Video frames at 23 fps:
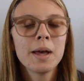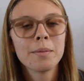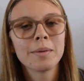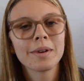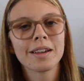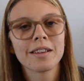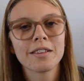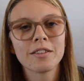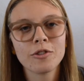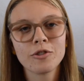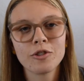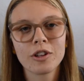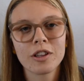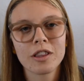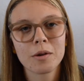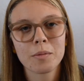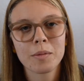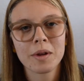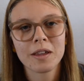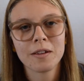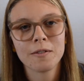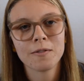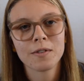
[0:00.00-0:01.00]
because usually they're
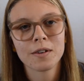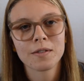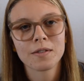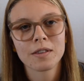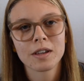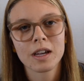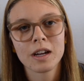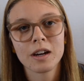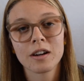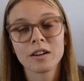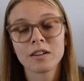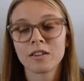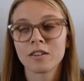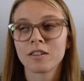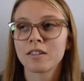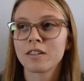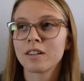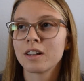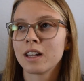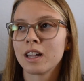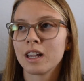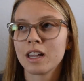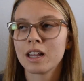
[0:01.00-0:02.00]
making fun of the
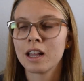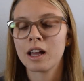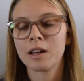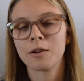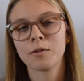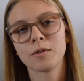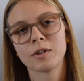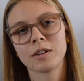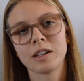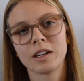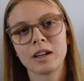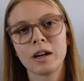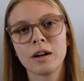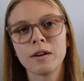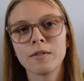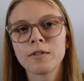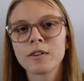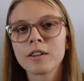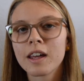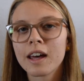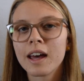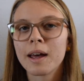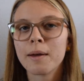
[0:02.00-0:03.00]
characters, and I don't really care
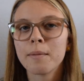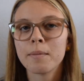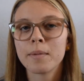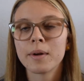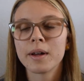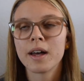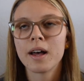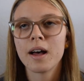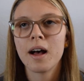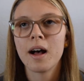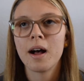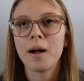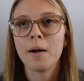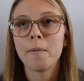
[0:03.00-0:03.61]
for that, but